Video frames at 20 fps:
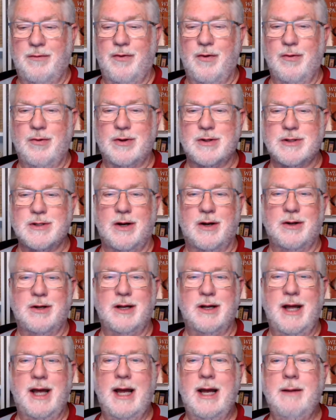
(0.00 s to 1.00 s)
focus on
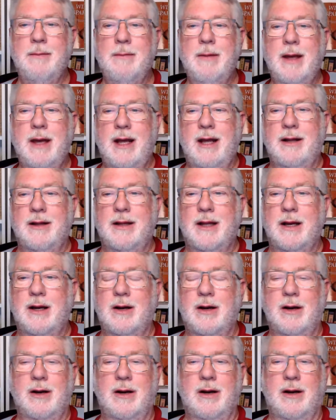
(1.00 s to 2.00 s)
today.
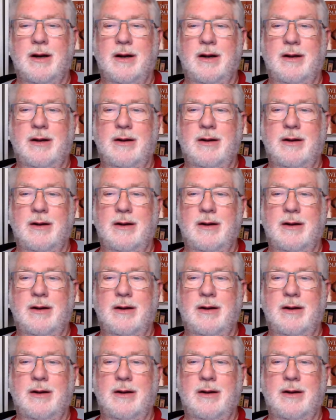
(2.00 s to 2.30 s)
They're